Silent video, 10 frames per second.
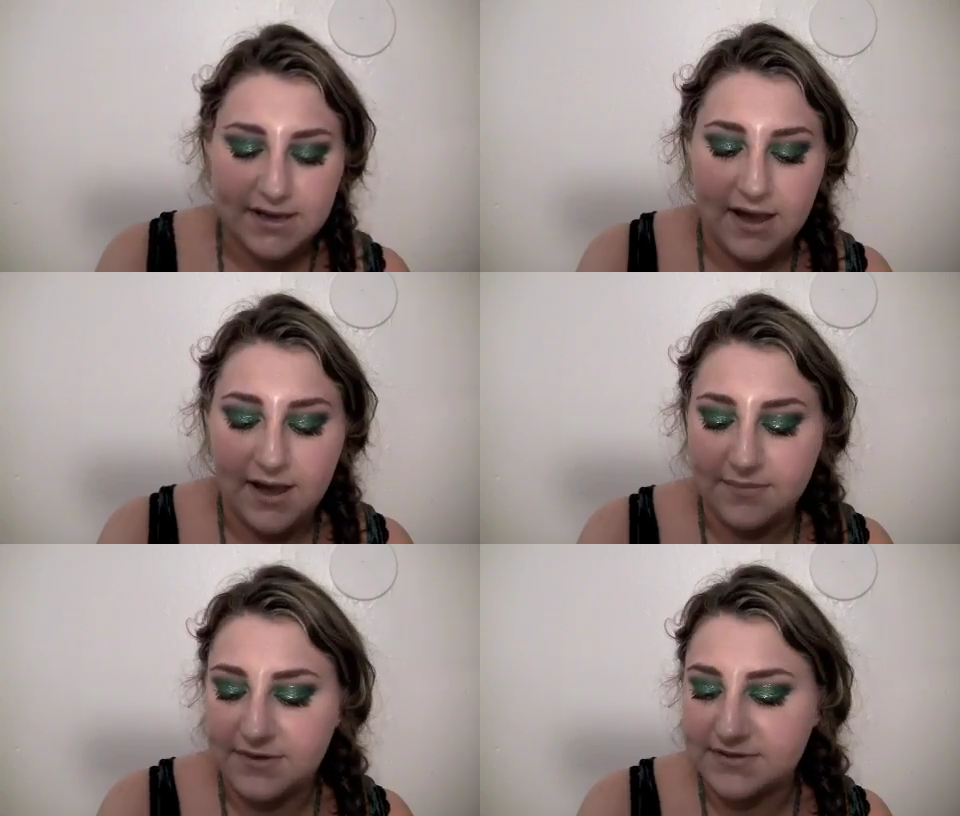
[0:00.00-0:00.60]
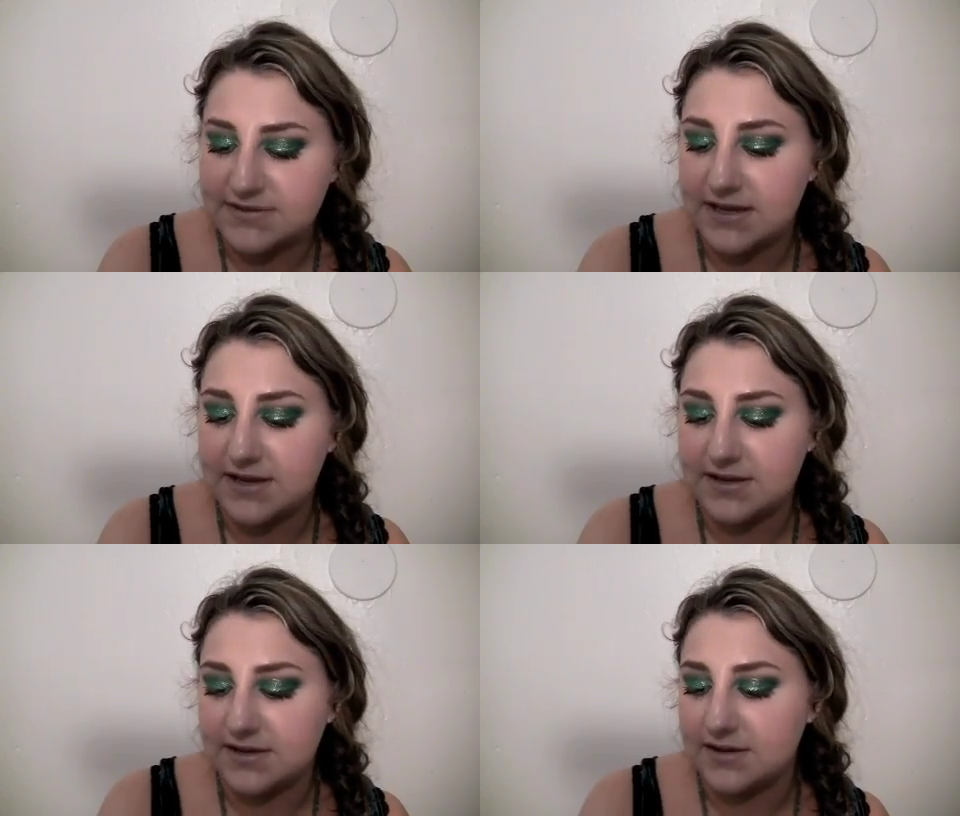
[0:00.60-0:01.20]
I'm
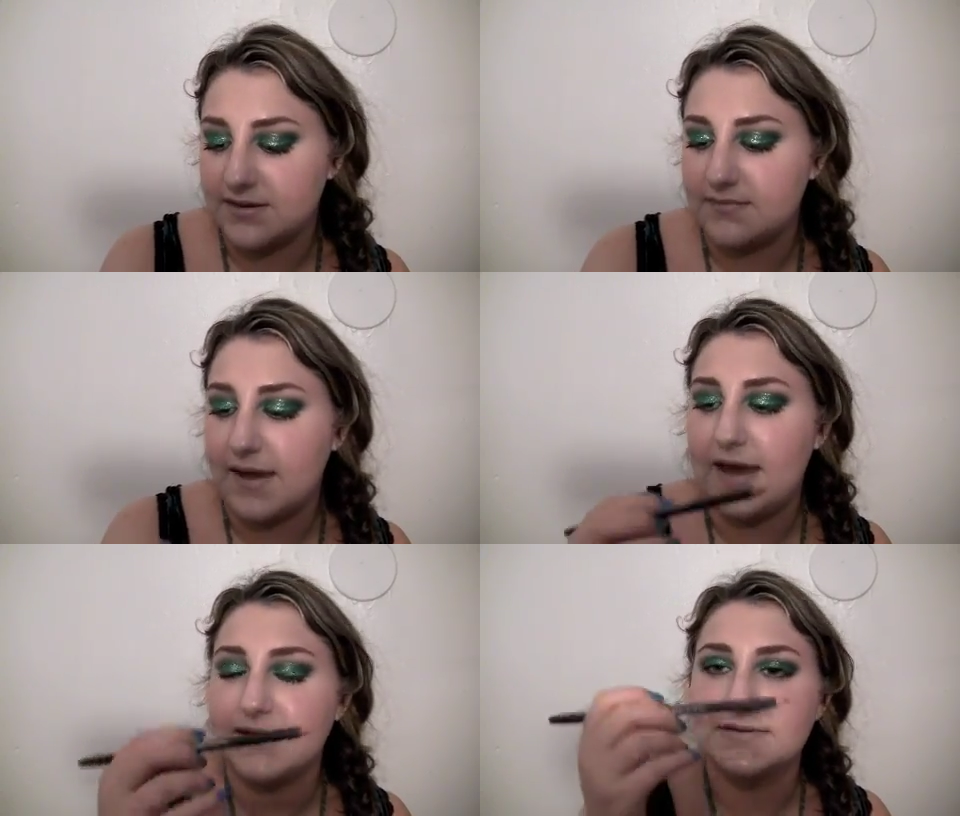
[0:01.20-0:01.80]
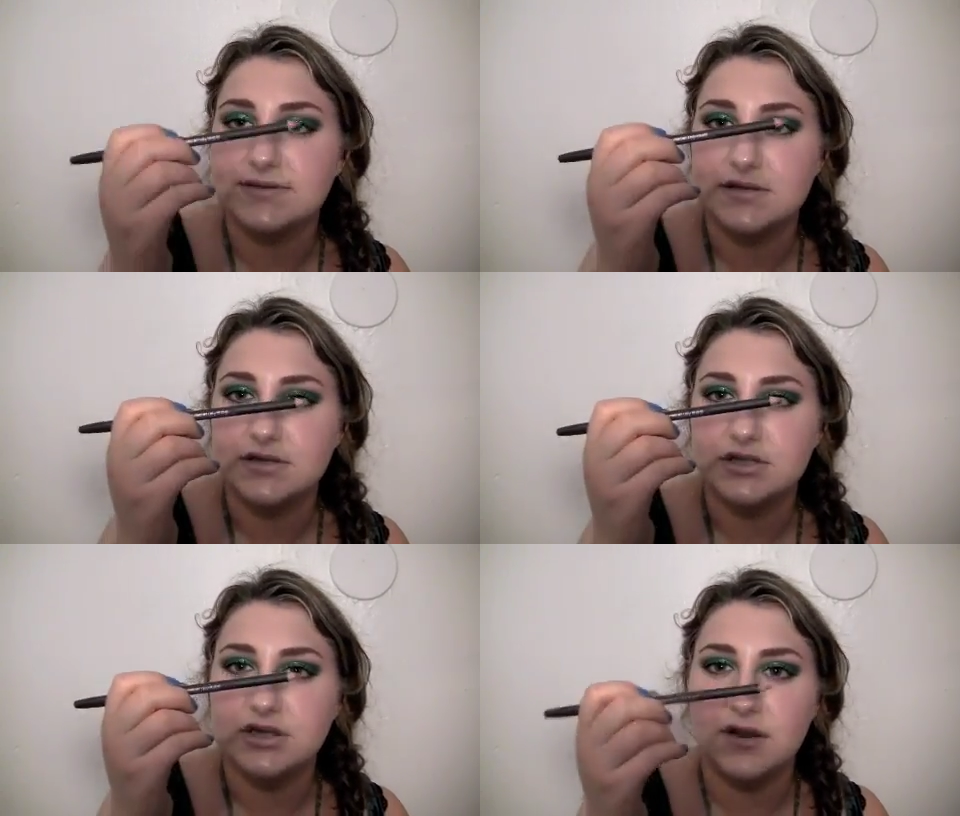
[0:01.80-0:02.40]
using MAC's
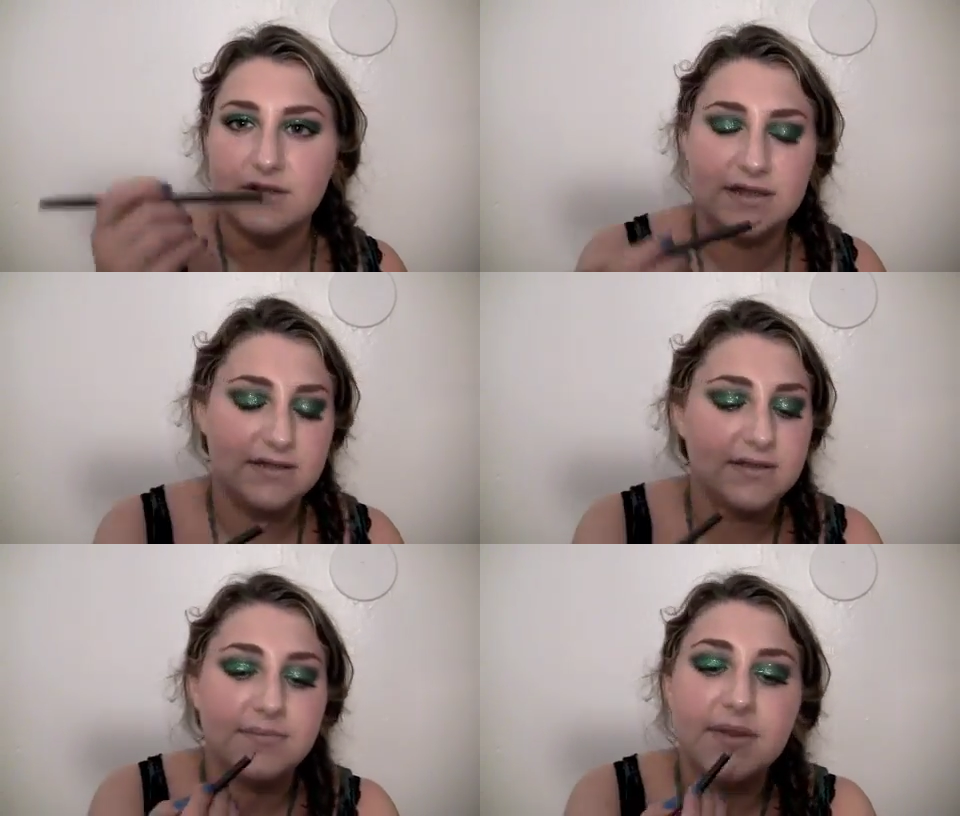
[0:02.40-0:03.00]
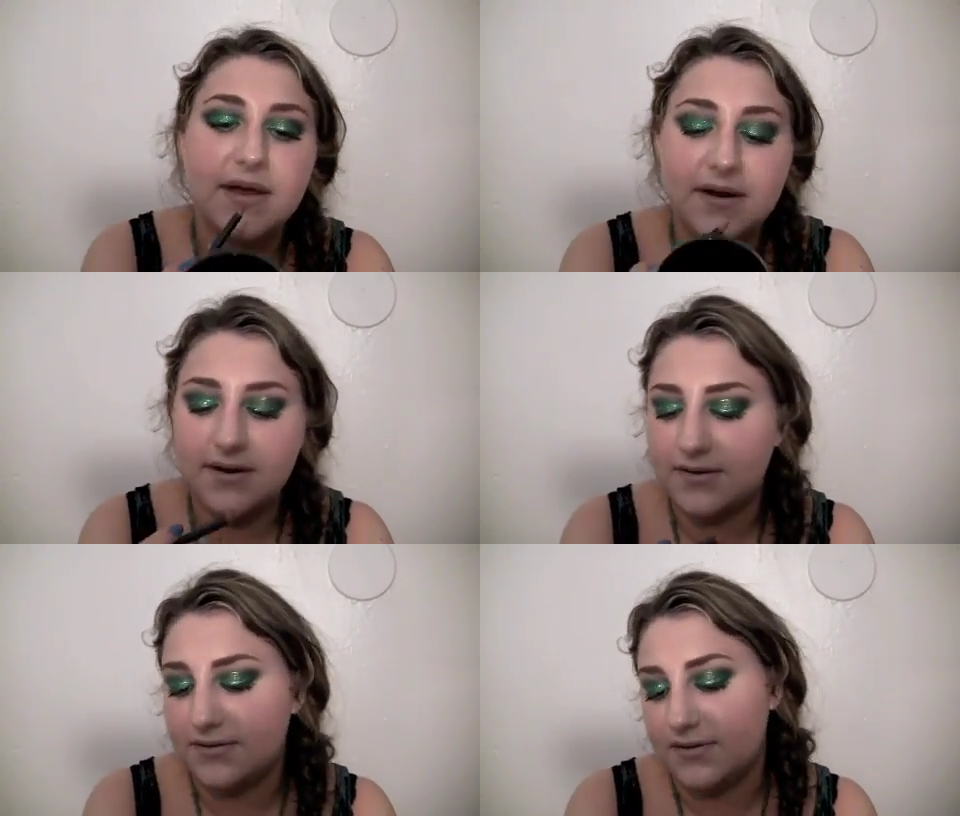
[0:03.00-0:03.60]
Cherry Lip
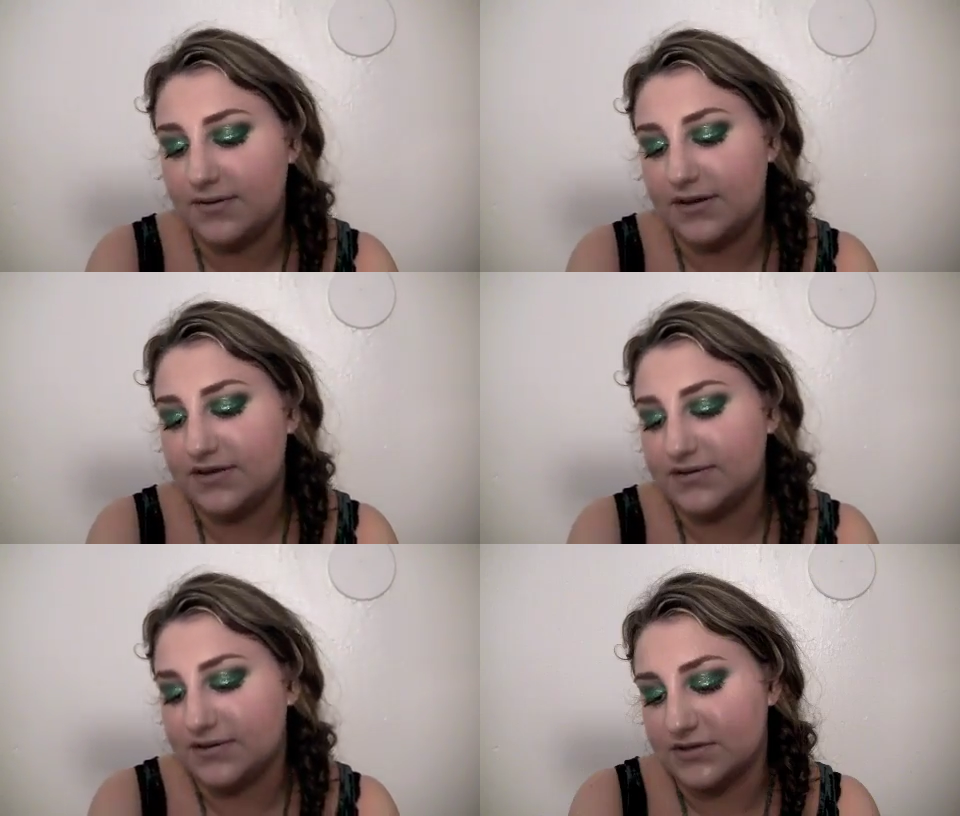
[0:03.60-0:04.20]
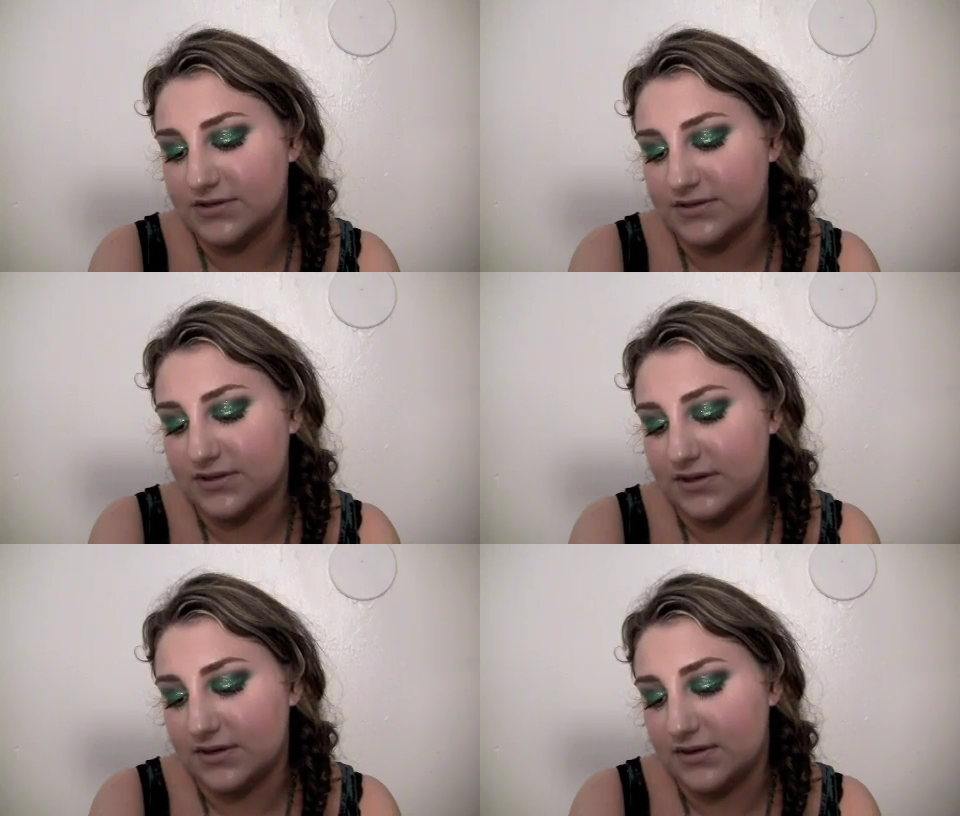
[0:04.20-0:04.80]
Liner. I think this is just
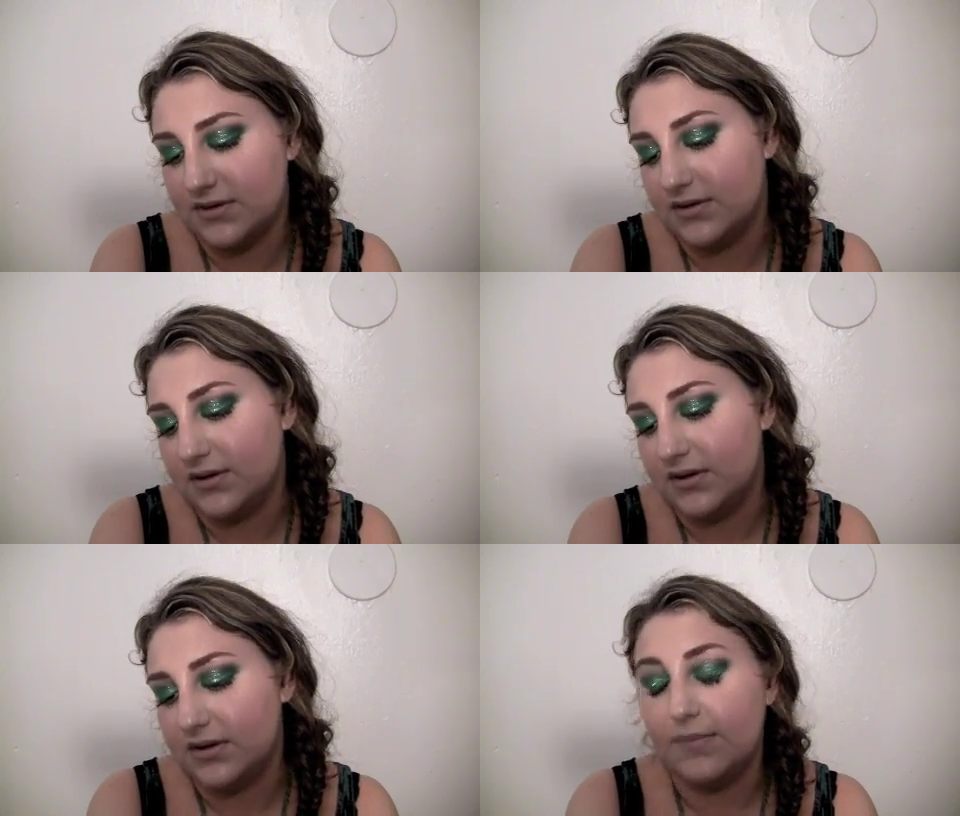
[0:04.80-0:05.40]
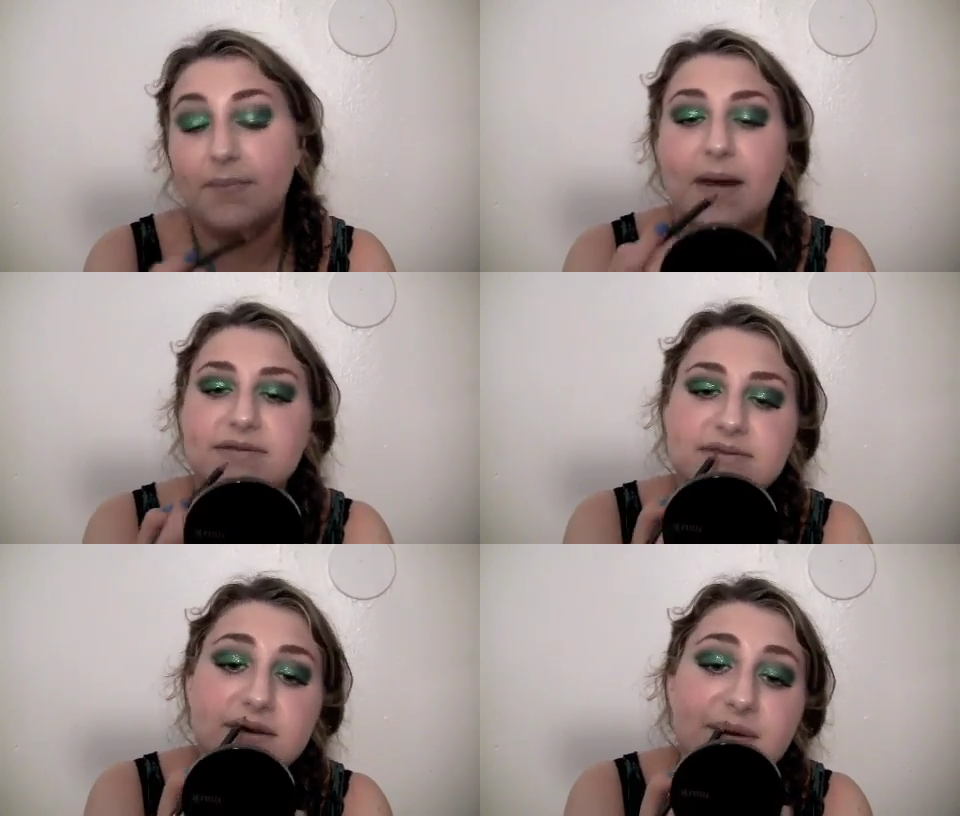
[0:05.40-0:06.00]
the lip
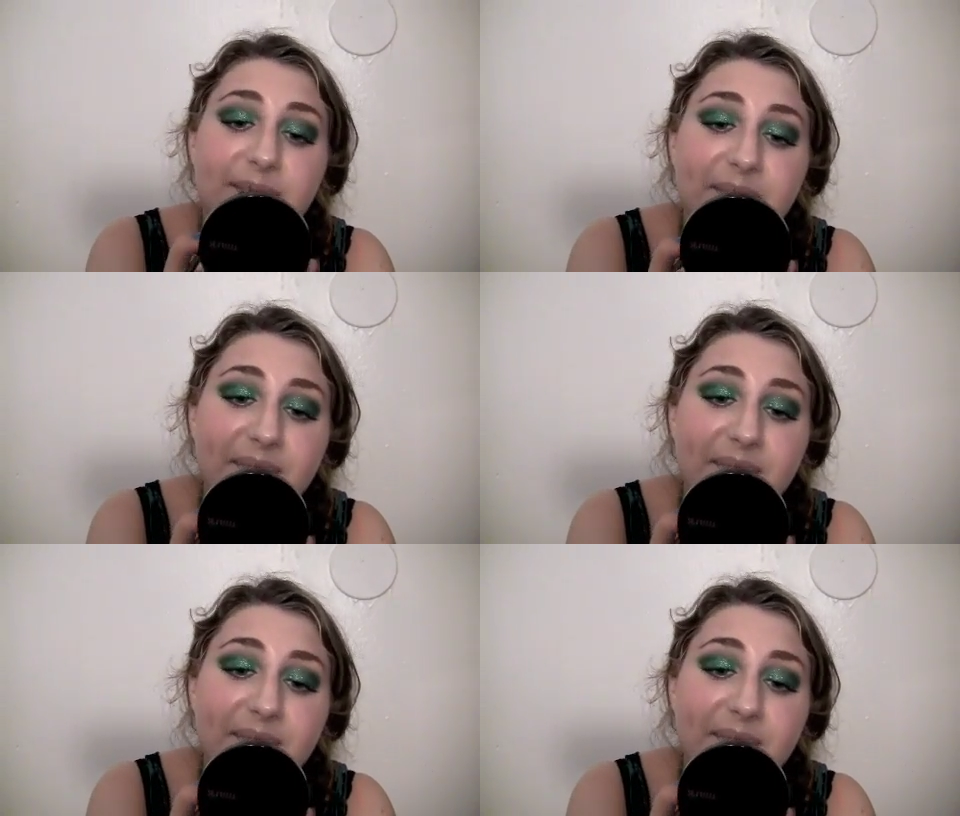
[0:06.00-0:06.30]
pencil.